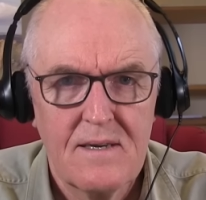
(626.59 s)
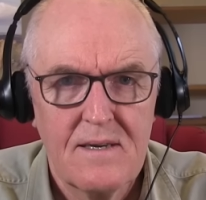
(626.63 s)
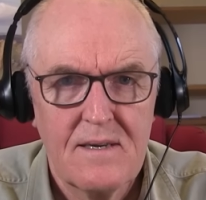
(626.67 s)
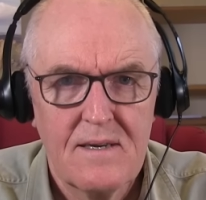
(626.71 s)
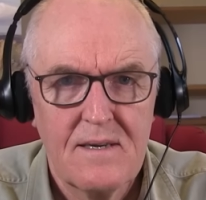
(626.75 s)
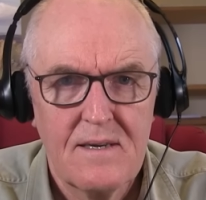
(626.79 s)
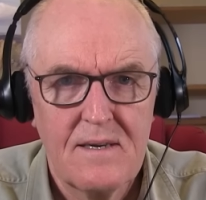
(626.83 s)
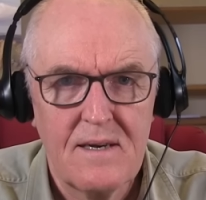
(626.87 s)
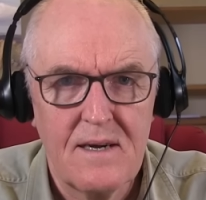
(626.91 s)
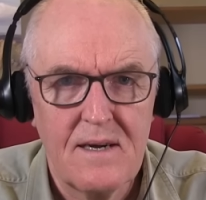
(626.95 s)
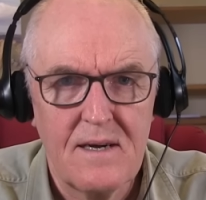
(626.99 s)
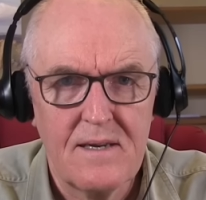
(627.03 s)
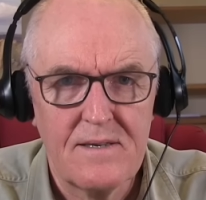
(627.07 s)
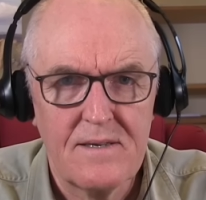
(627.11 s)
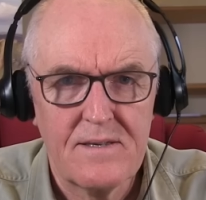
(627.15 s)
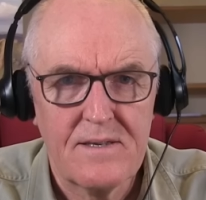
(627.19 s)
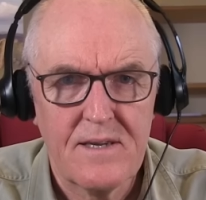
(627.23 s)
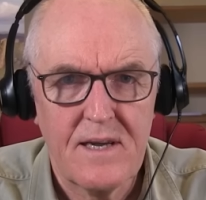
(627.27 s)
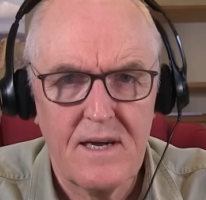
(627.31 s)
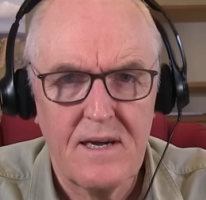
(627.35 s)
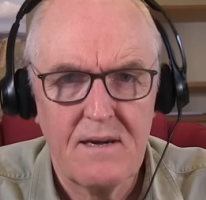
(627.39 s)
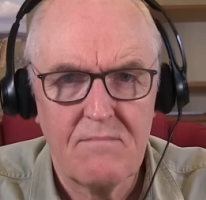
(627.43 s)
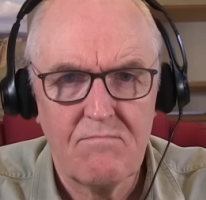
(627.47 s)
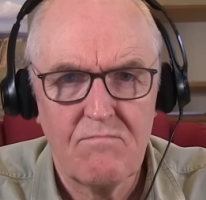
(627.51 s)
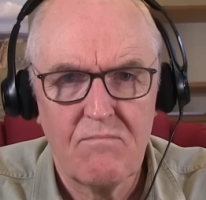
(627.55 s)
Mm -hmm. And
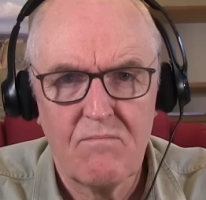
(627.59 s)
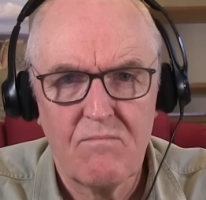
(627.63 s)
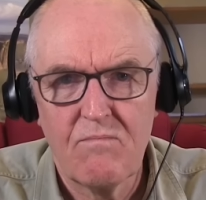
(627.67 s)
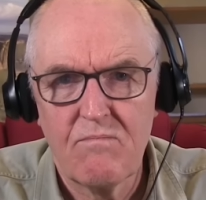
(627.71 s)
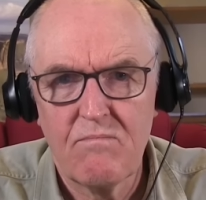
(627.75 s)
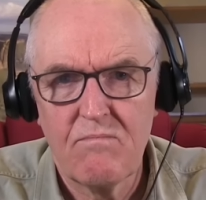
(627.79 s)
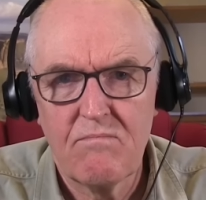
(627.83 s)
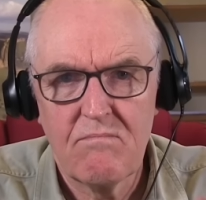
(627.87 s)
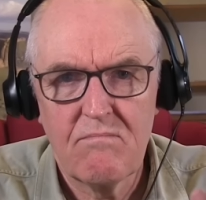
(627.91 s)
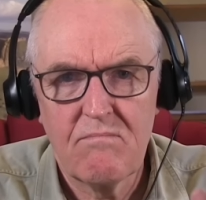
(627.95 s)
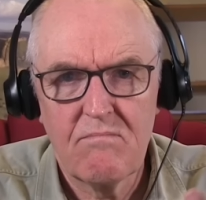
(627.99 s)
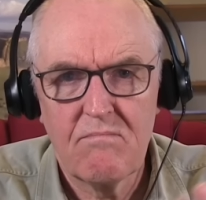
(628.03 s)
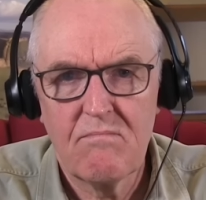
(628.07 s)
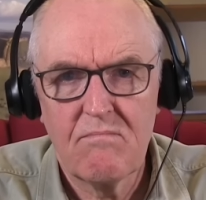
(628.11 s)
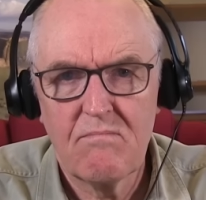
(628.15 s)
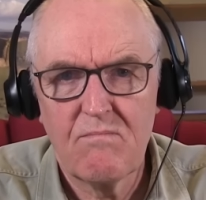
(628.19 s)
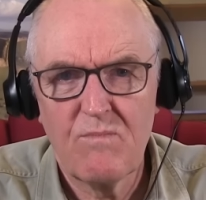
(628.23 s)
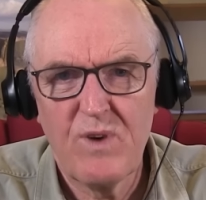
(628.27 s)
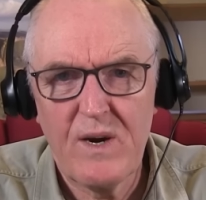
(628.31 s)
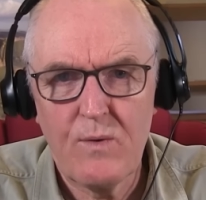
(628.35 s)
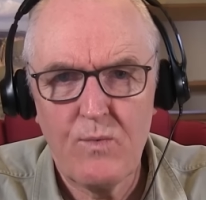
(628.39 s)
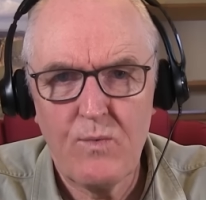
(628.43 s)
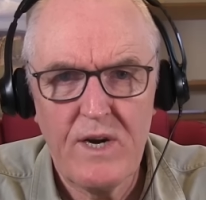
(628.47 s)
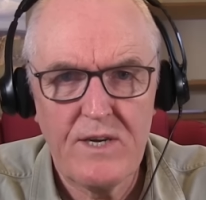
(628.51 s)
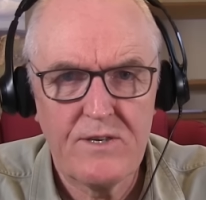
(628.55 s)
um,
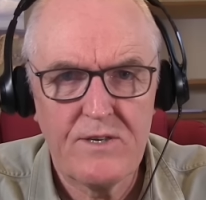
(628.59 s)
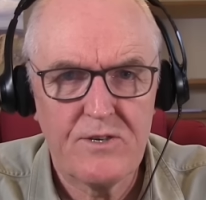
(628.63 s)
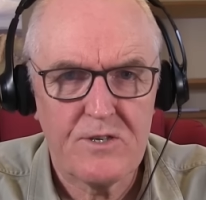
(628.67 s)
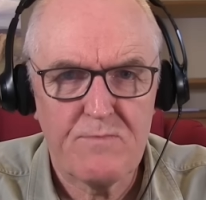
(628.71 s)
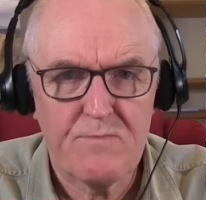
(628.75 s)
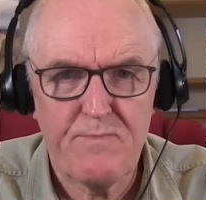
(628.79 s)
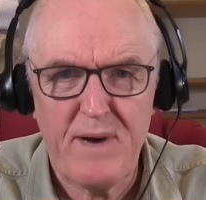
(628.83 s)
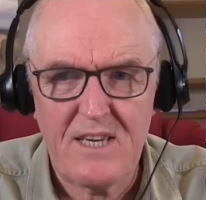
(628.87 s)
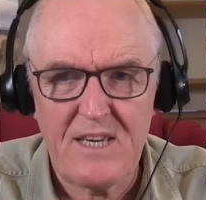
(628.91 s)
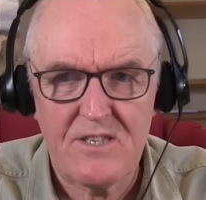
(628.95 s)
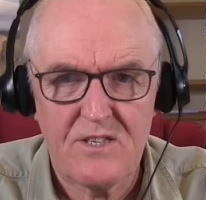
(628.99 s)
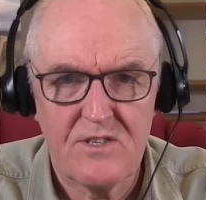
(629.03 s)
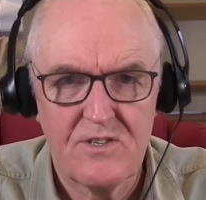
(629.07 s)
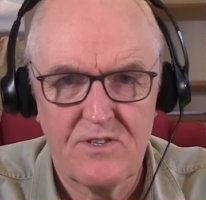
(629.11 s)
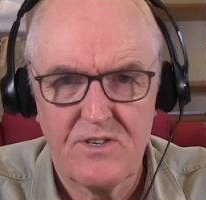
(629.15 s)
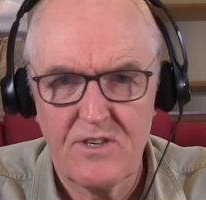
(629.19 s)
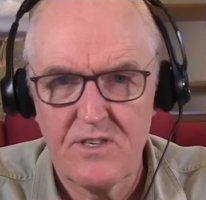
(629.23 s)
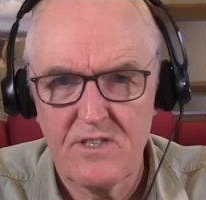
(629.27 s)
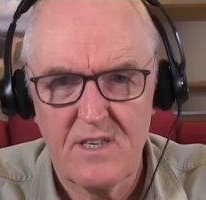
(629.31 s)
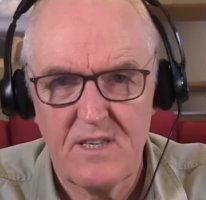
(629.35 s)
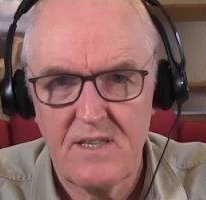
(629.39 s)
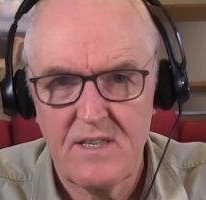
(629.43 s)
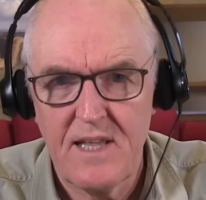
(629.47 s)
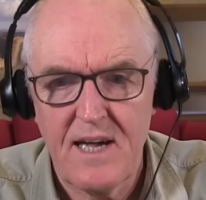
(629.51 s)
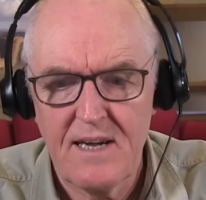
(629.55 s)
we're, we're just
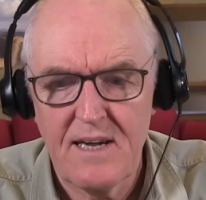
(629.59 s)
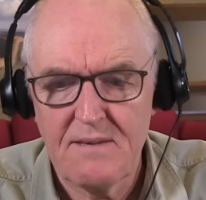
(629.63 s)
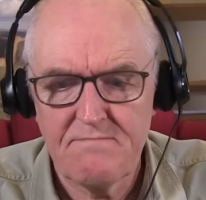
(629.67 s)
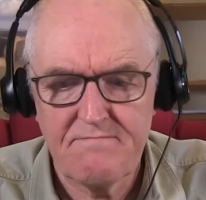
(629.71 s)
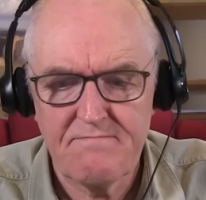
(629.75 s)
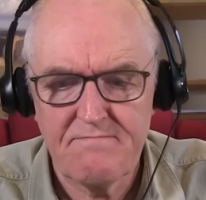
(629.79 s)
passengers in that.